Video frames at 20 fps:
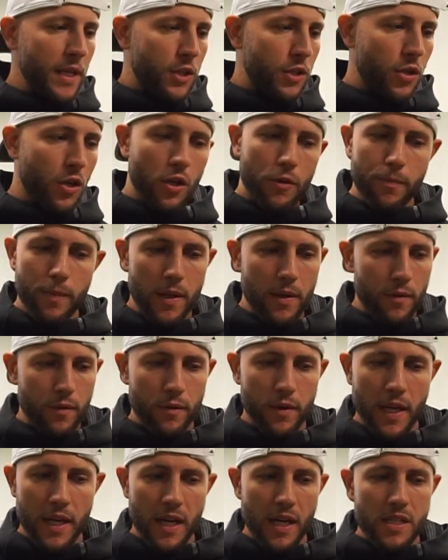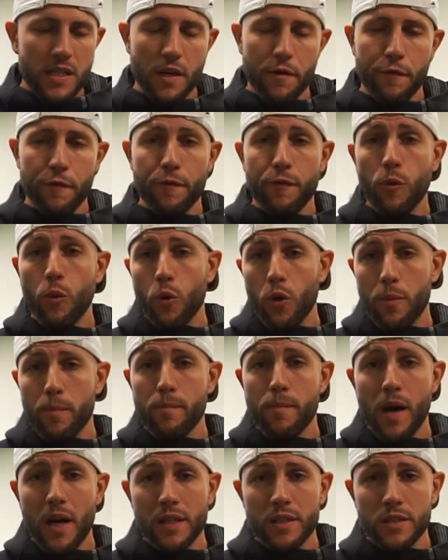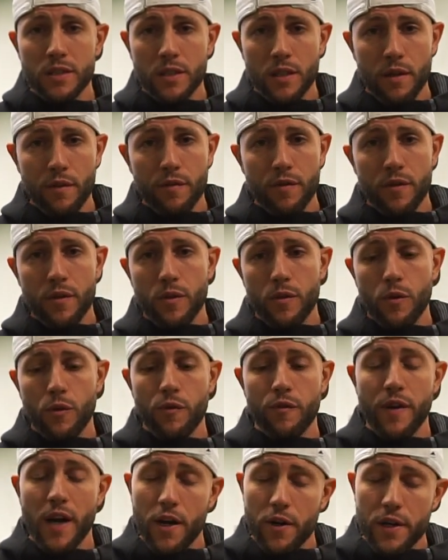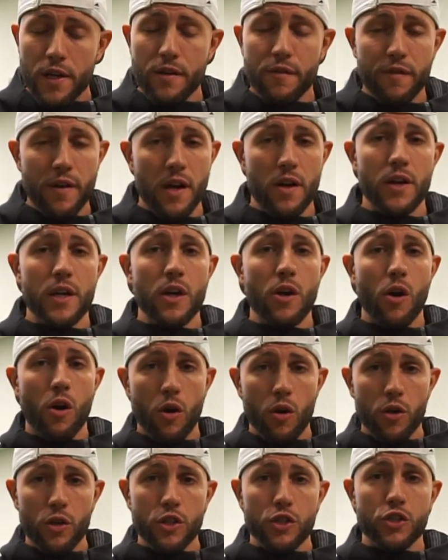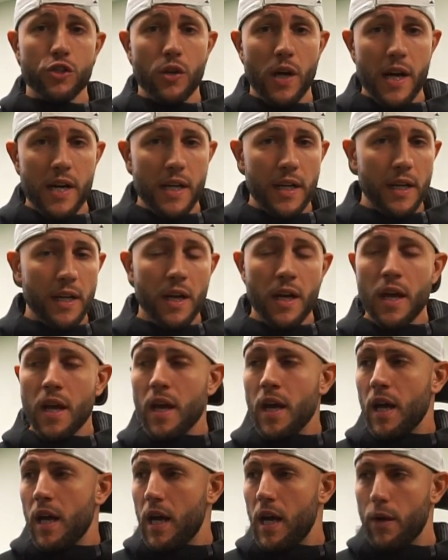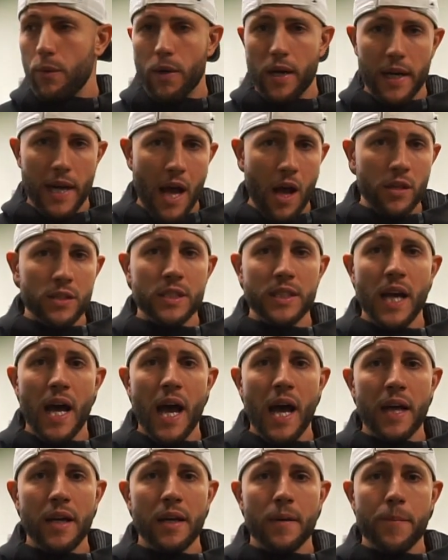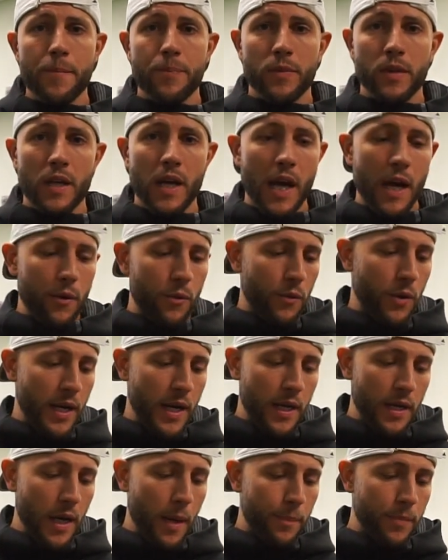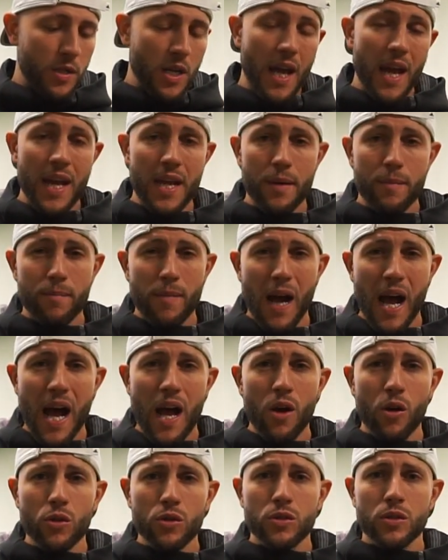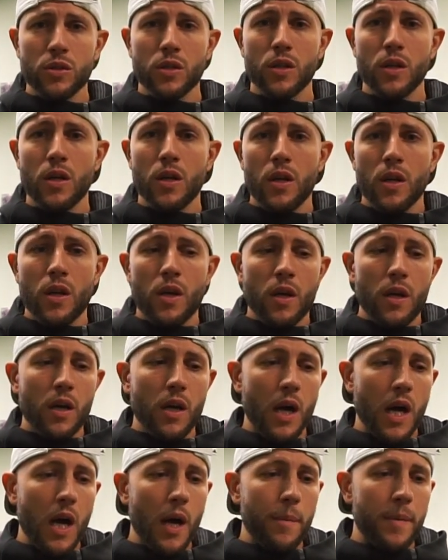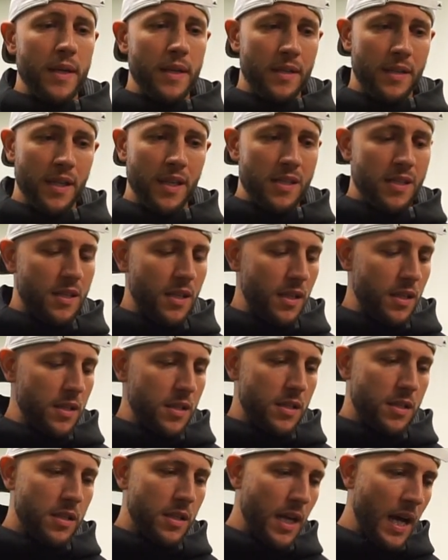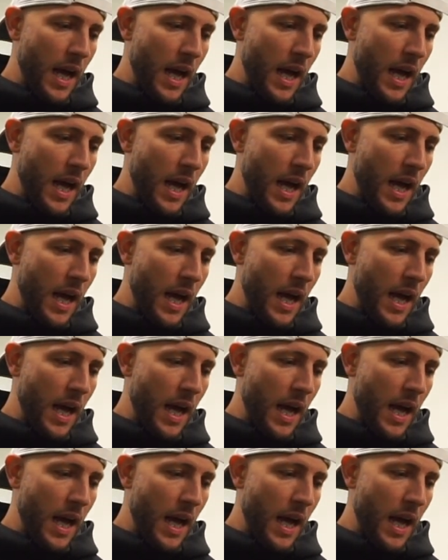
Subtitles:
It took me, like I said, 4 months of very, very hard training. I ran outside. I ran up to 8 miles in distance.